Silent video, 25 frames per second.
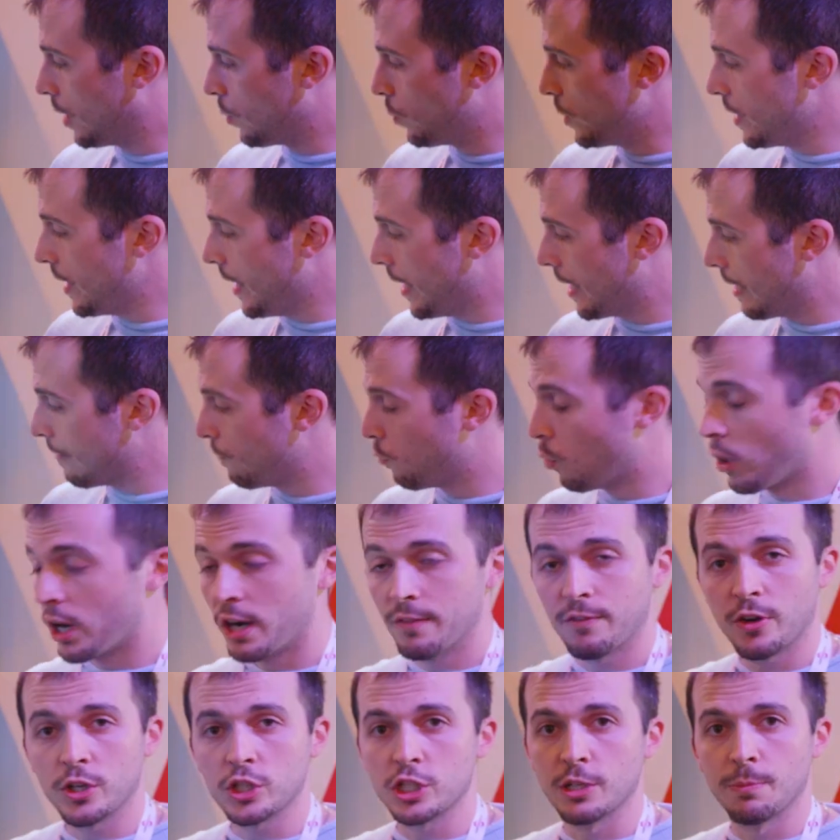we have one
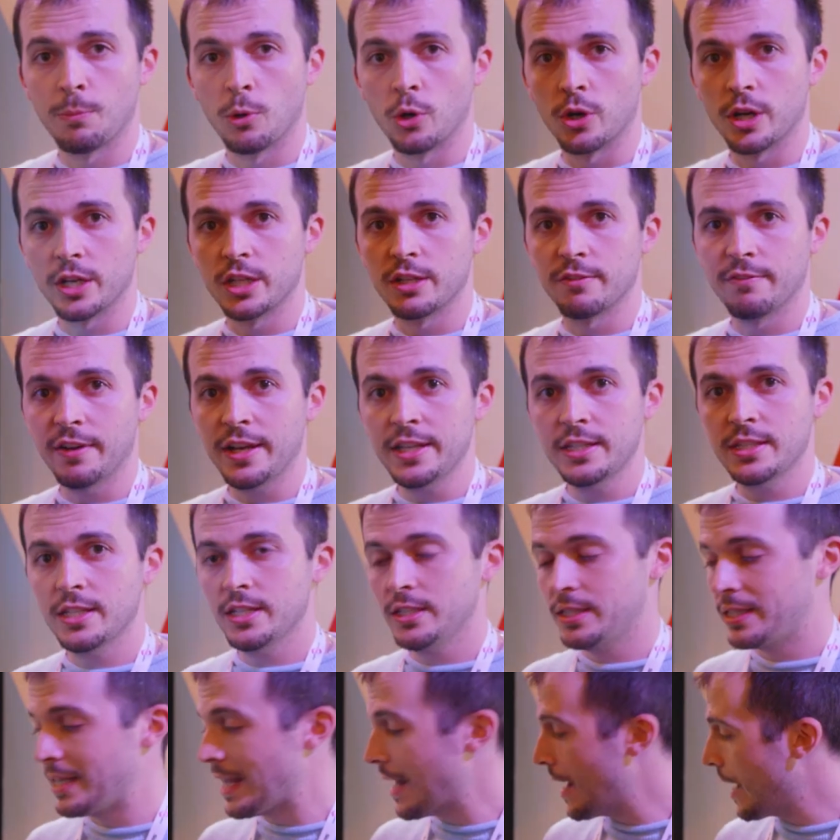of our supported
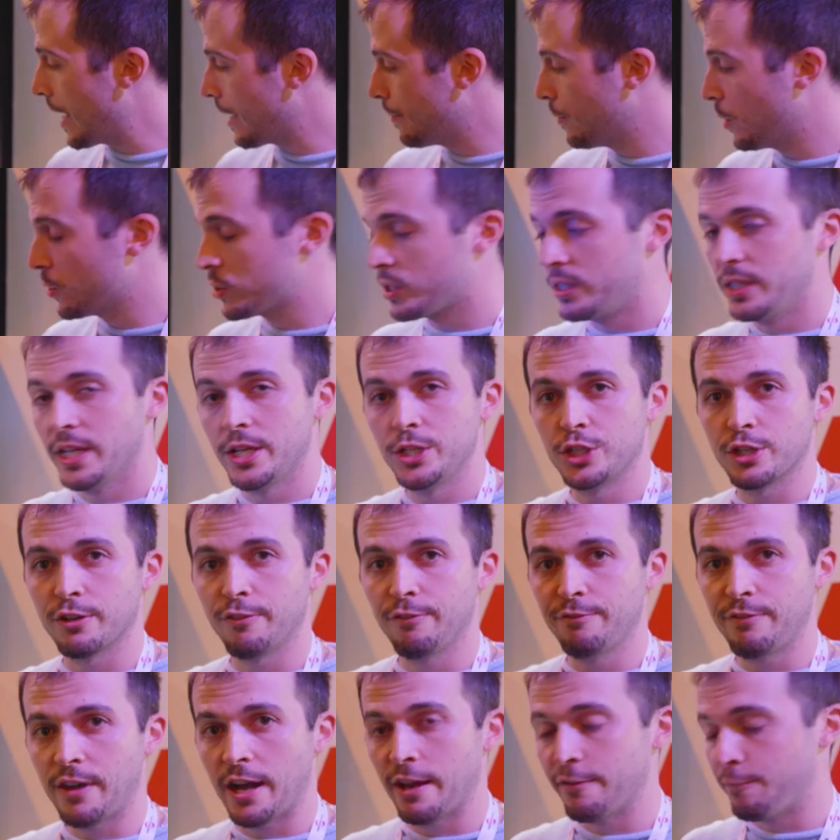devices, the Atomos Ninja
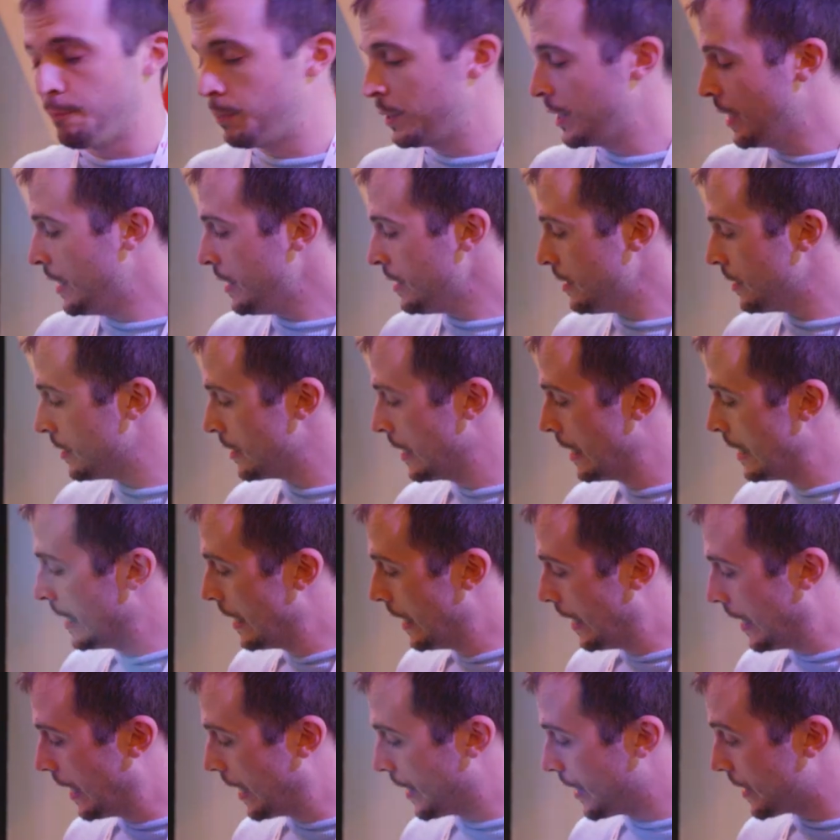5 Plus.
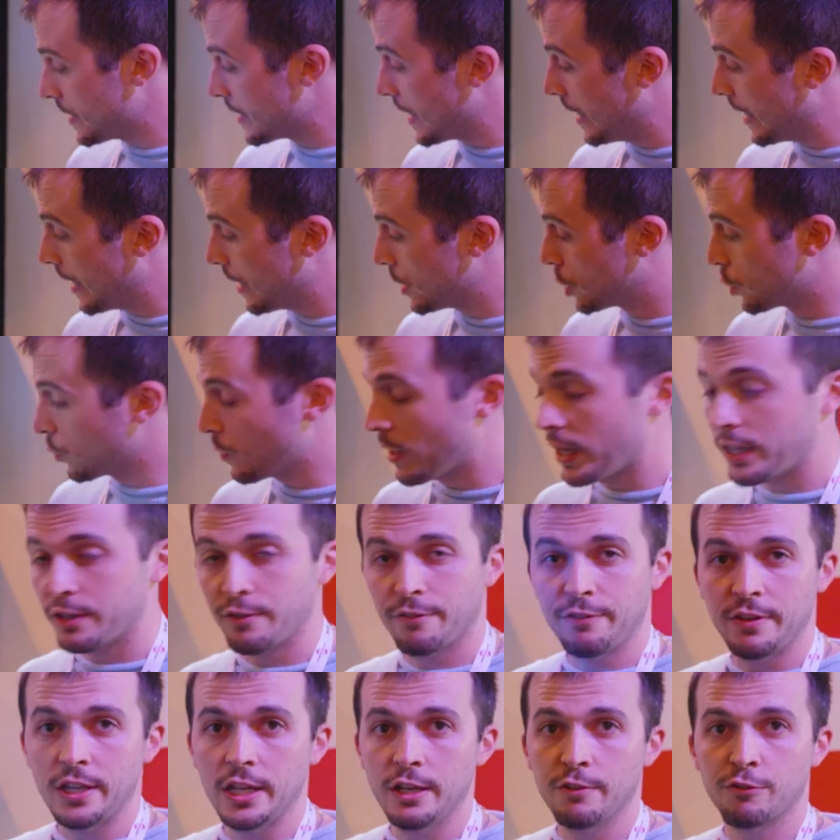That's getting a direct
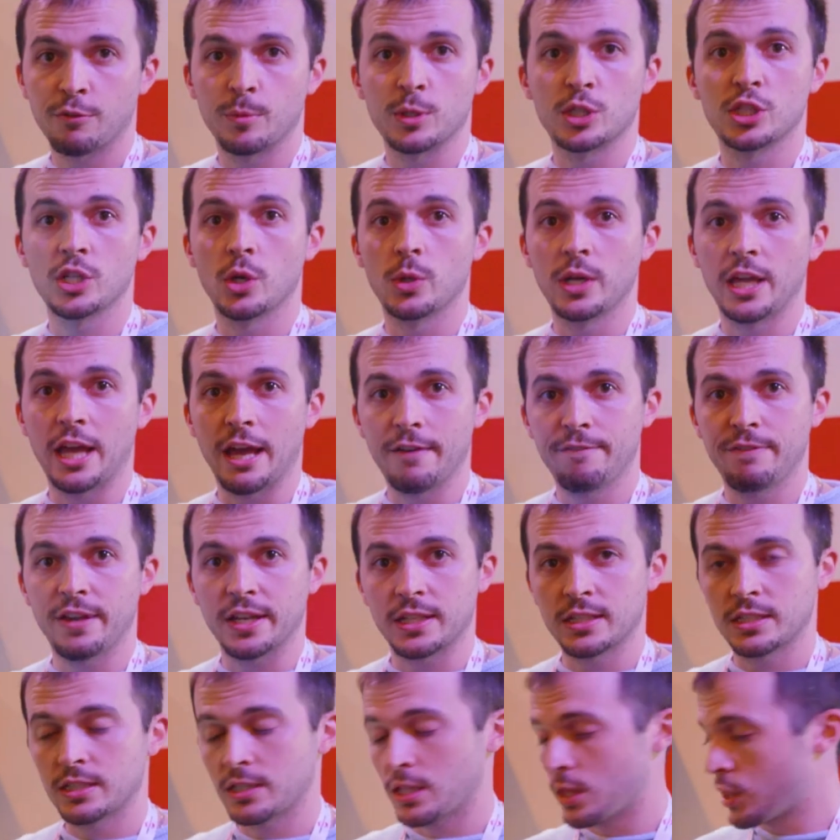feed from a Sony
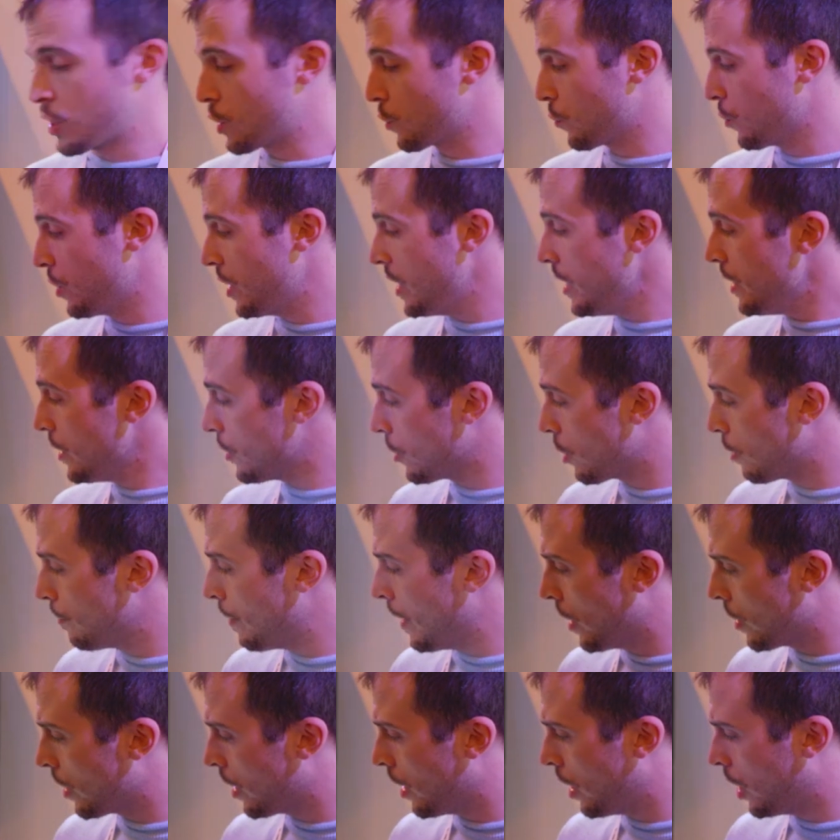FX3. There are
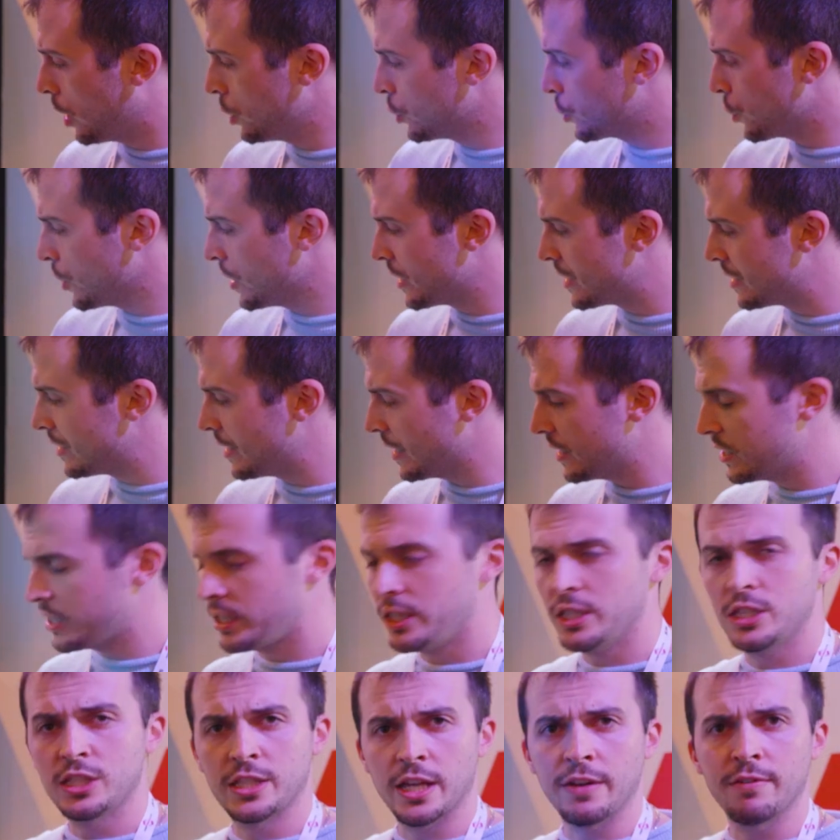about
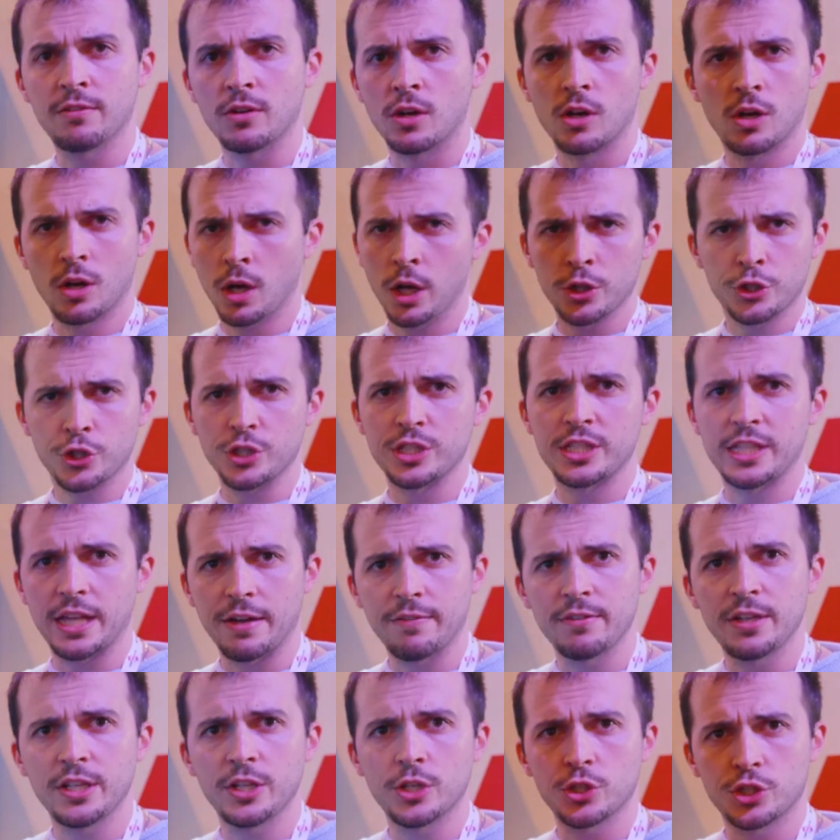167 or
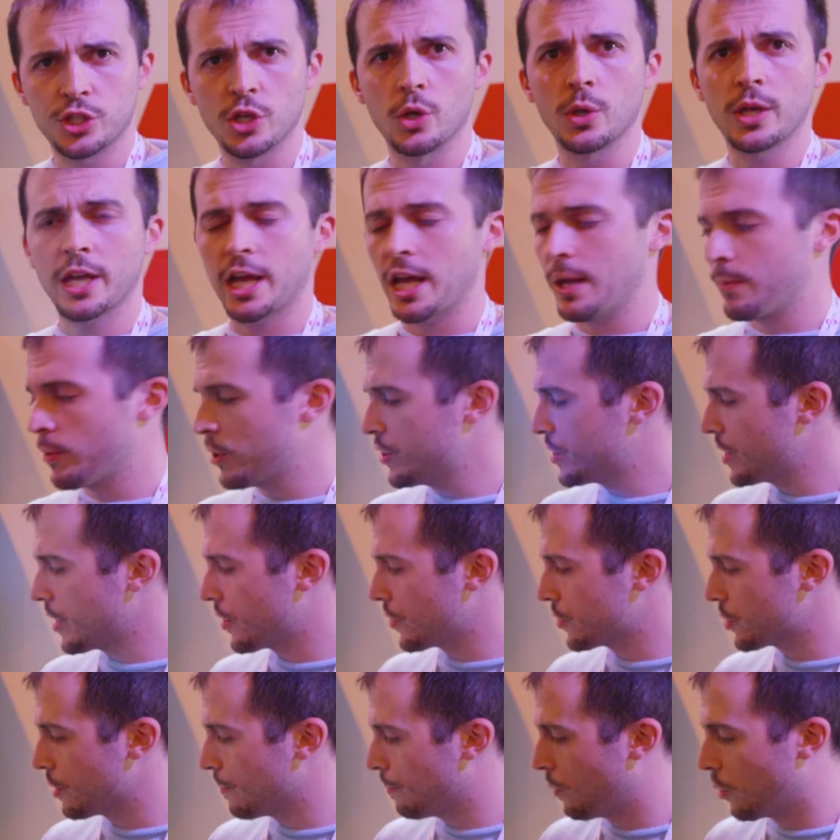170 or so cameras that
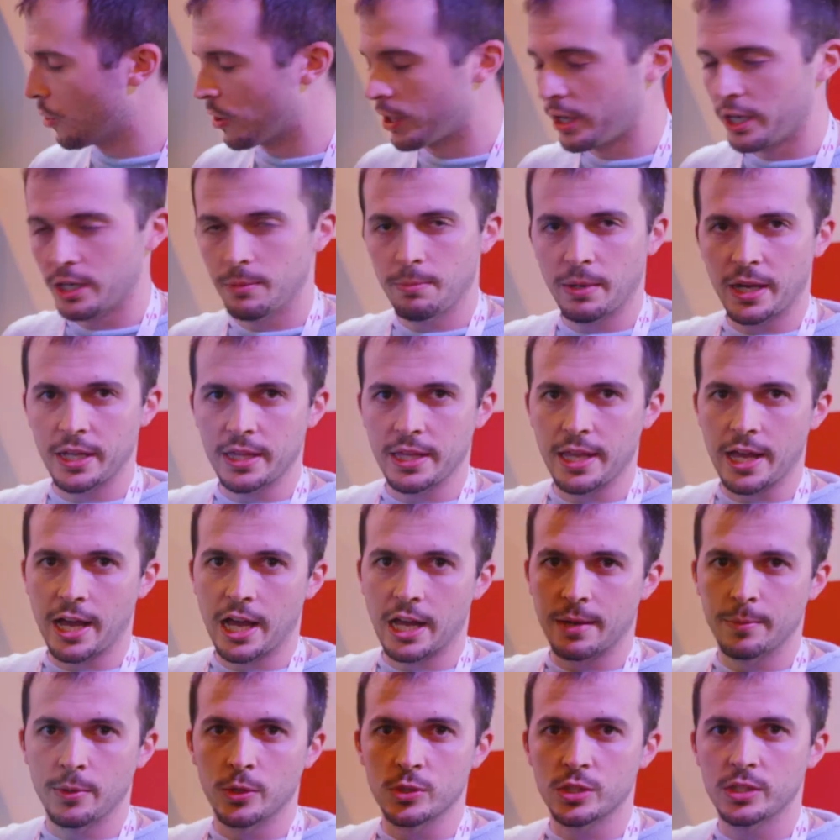are supported by the
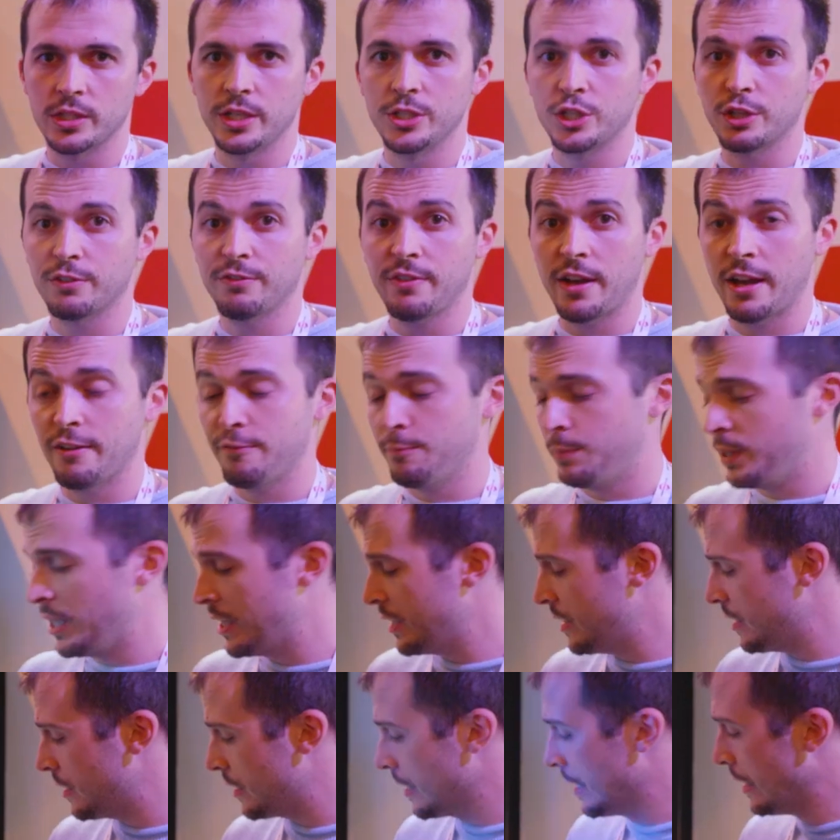Atomos Ninja 5
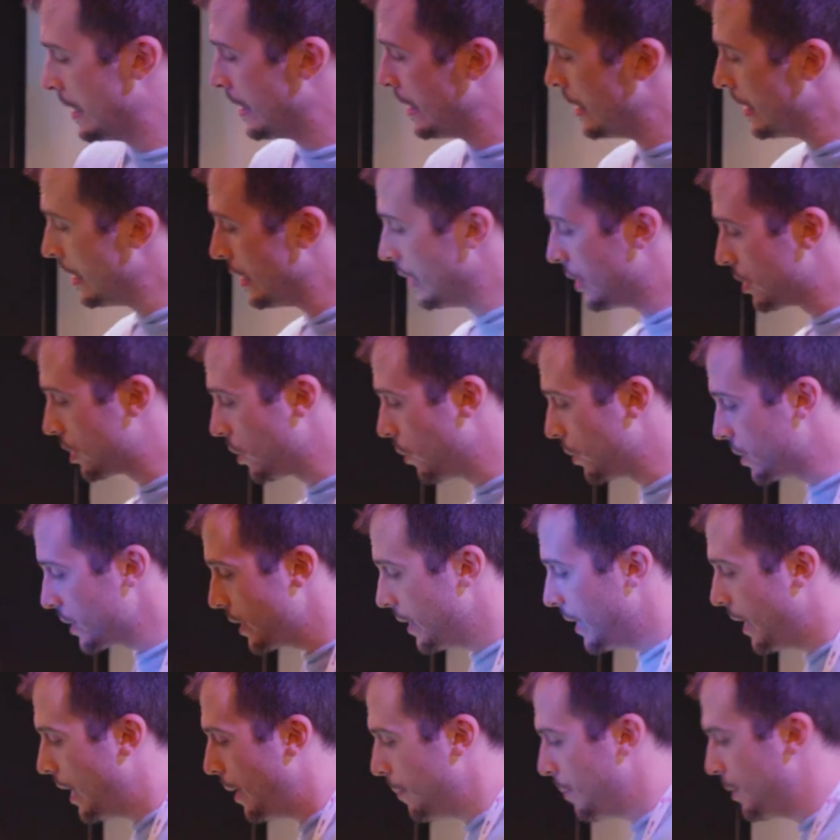Plus. So what's
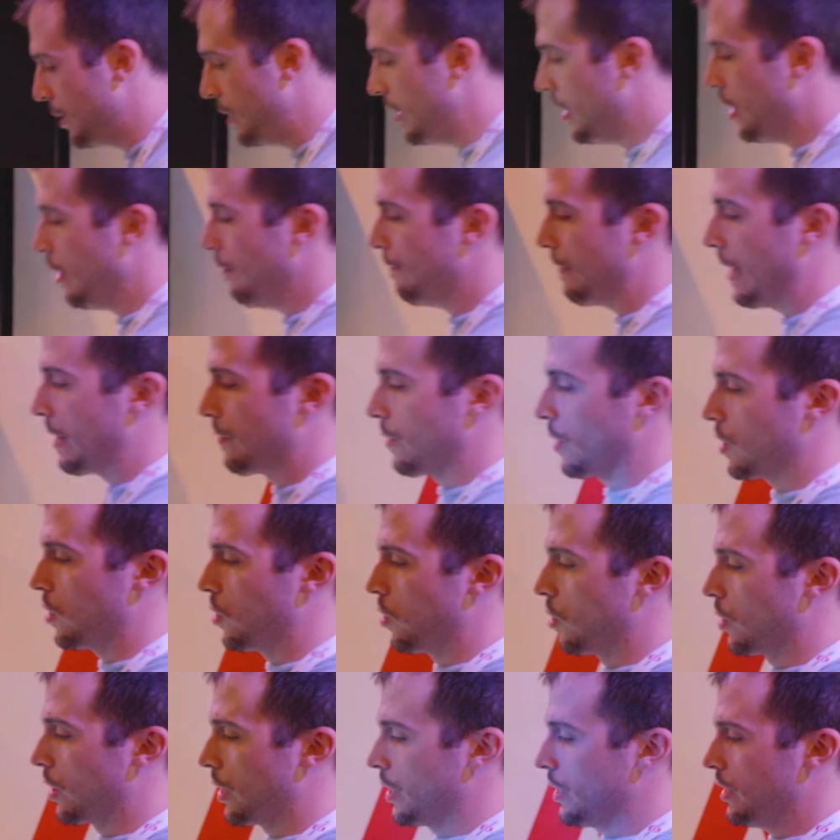going to happen here, if I
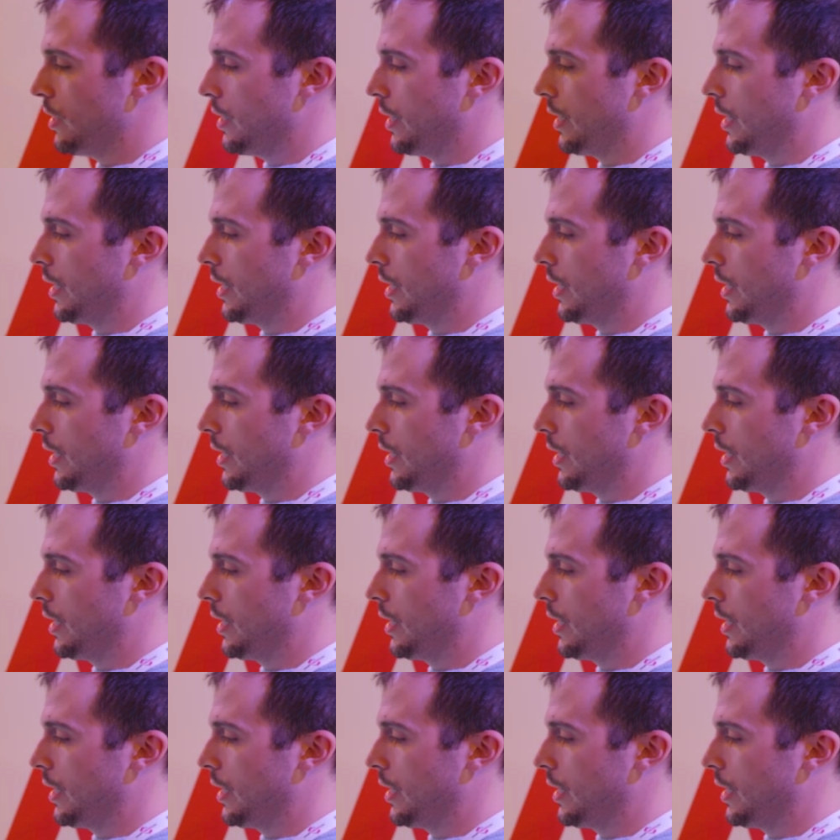record